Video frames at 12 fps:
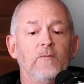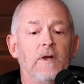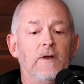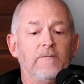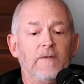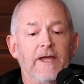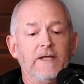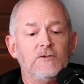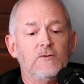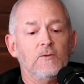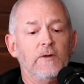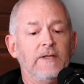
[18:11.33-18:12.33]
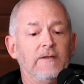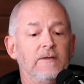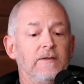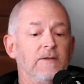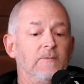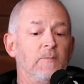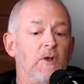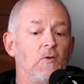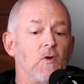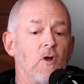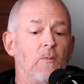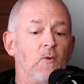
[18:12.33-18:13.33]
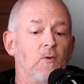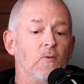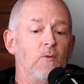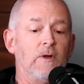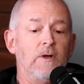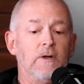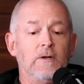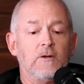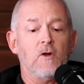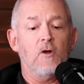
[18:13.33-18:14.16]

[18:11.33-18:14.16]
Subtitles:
phalangeal and the middle carpal,